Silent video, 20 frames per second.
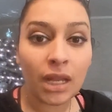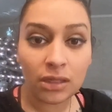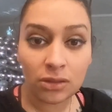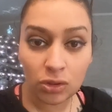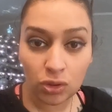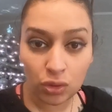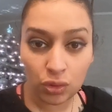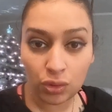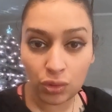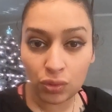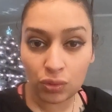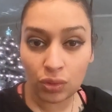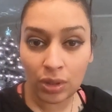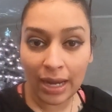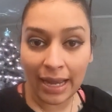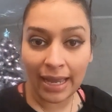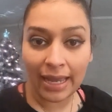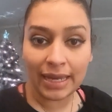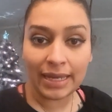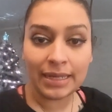do you
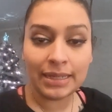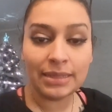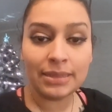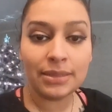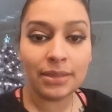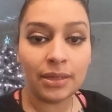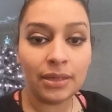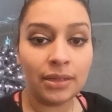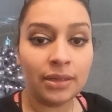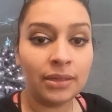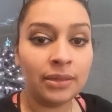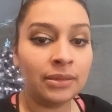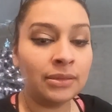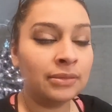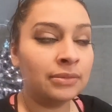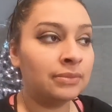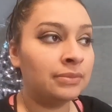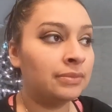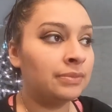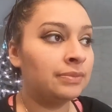guys
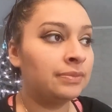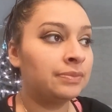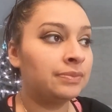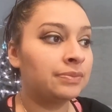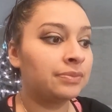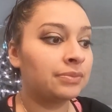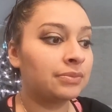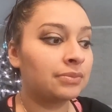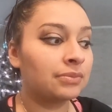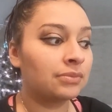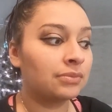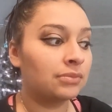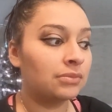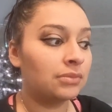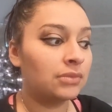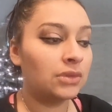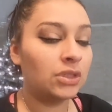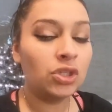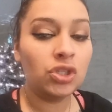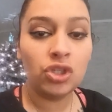um
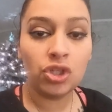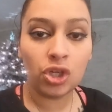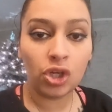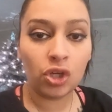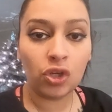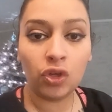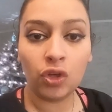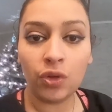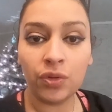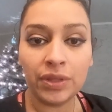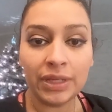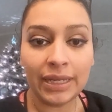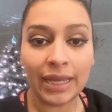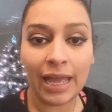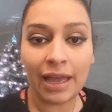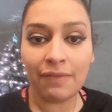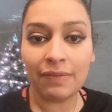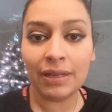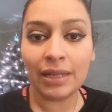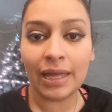does your clothing
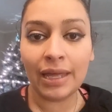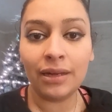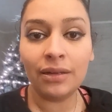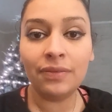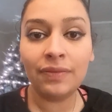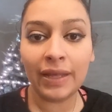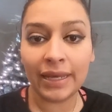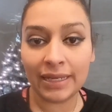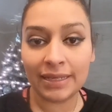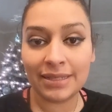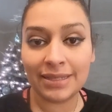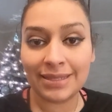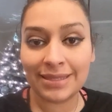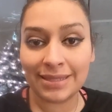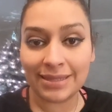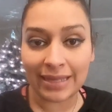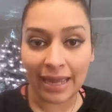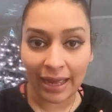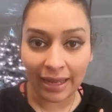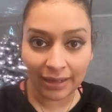have a lot of like
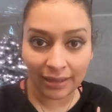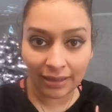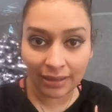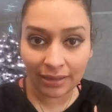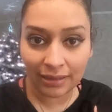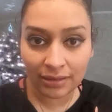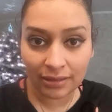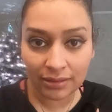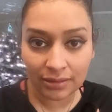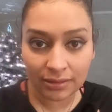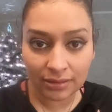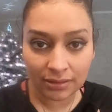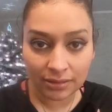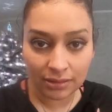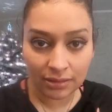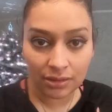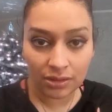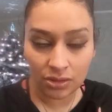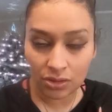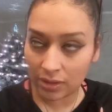static?
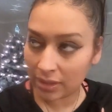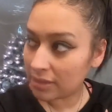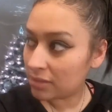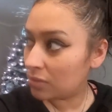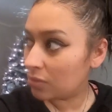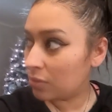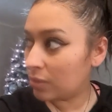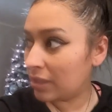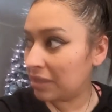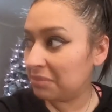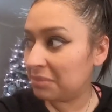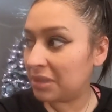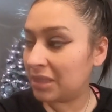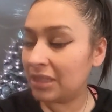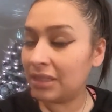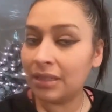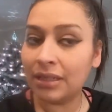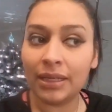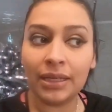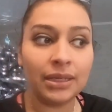Do you guys know what I
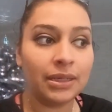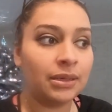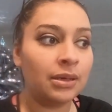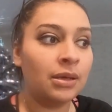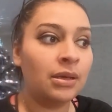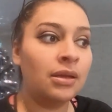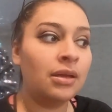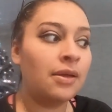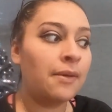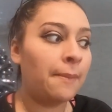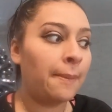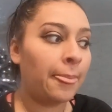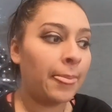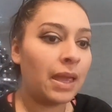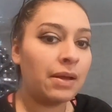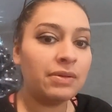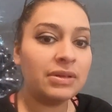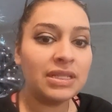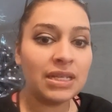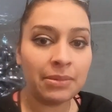mean? Like
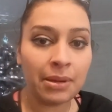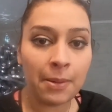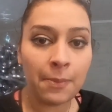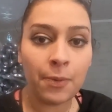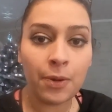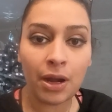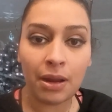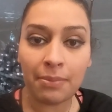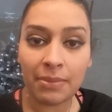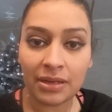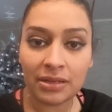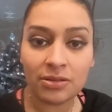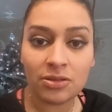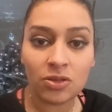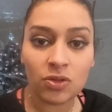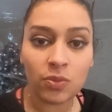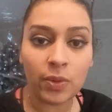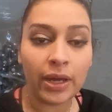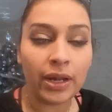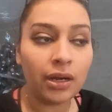every time I put on my
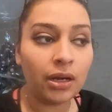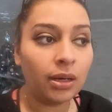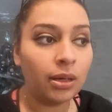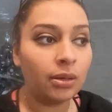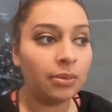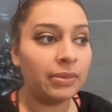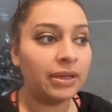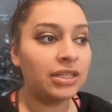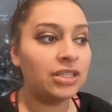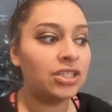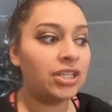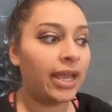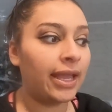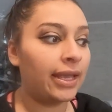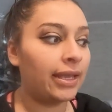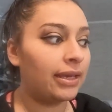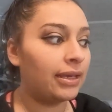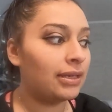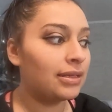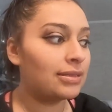sweater or my
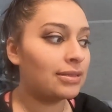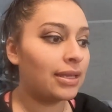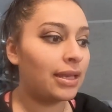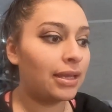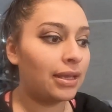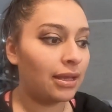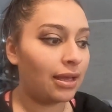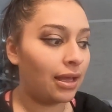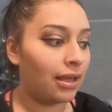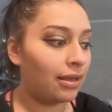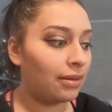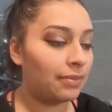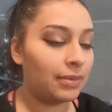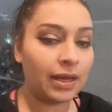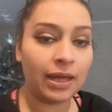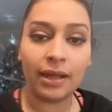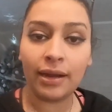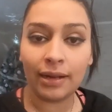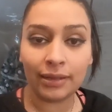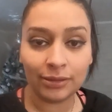jacket, it's like
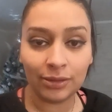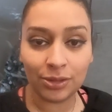cada